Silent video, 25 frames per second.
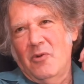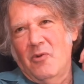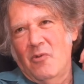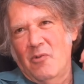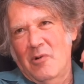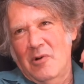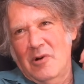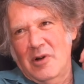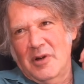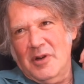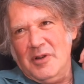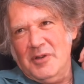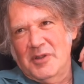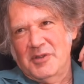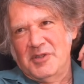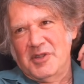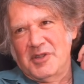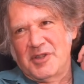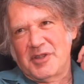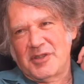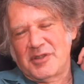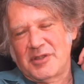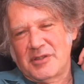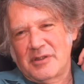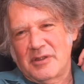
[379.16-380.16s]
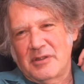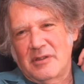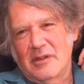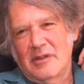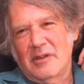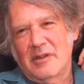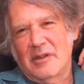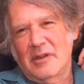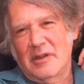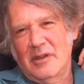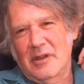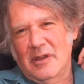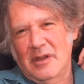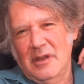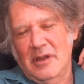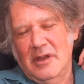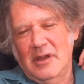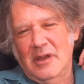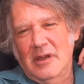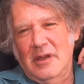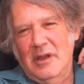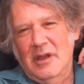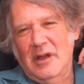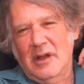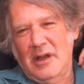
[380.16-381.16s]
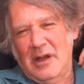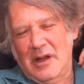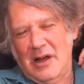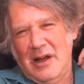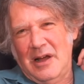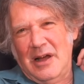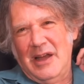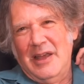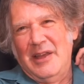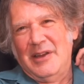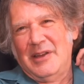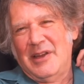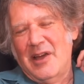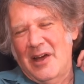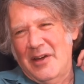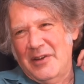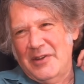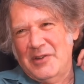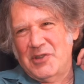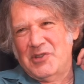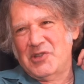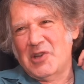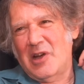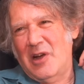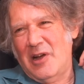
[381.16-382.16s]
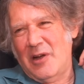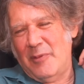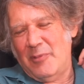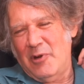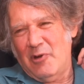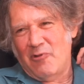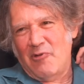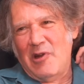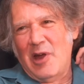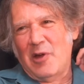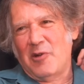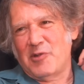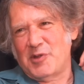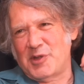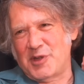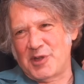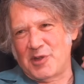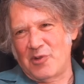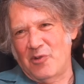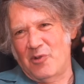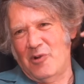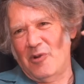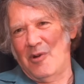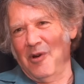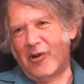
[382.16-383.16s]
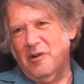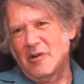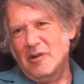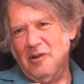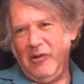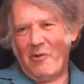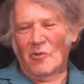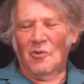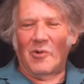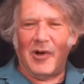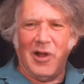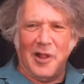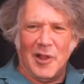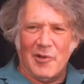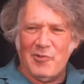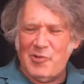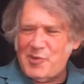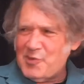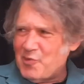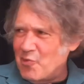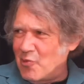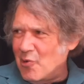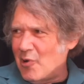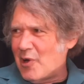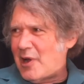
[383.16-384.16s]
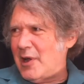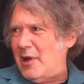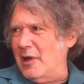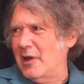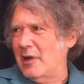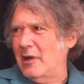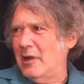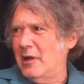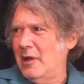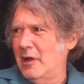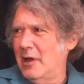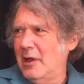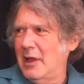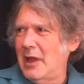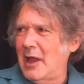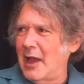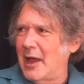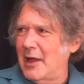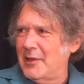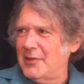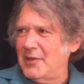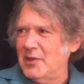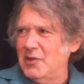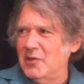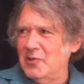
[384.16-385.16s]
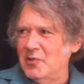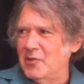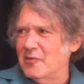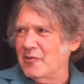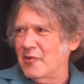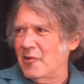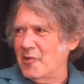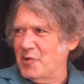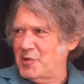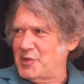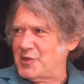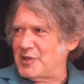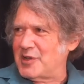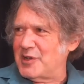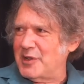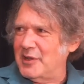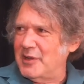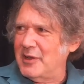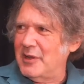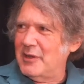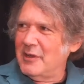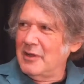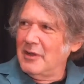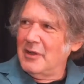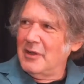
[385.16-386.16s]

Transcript: was I had gotten a job at a record store while I was working at the university.